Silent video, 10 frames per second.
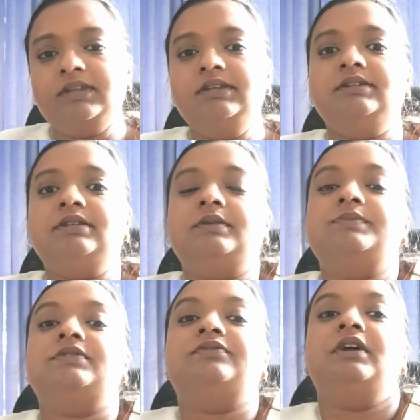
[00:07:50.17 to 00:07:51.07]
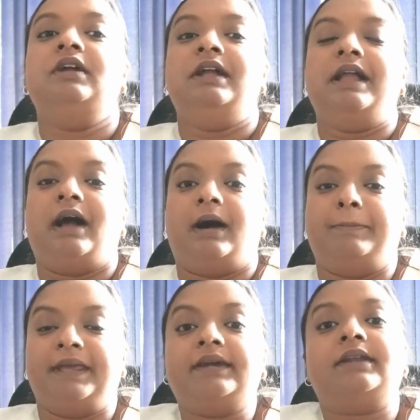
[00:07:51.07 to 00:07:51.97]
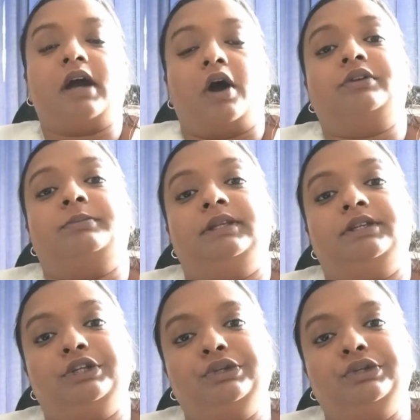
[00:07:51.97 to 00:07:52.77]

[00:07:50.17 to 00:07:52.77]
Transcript: in terms of being an accountability